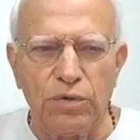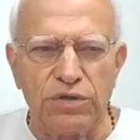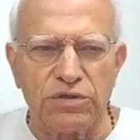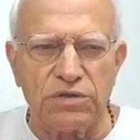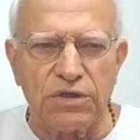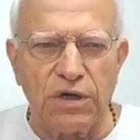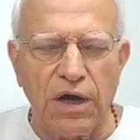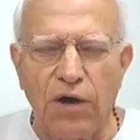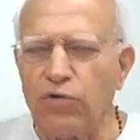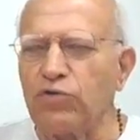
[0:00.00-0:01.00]
is
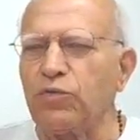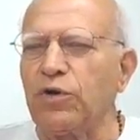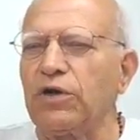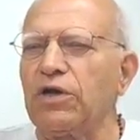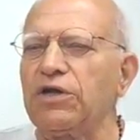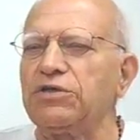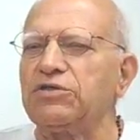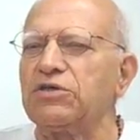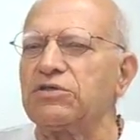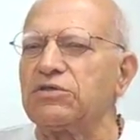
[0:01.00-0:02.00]
outwardly
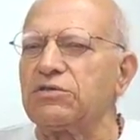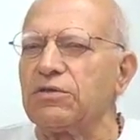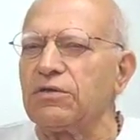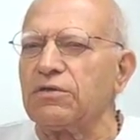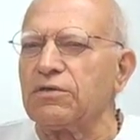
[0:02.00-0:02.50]
just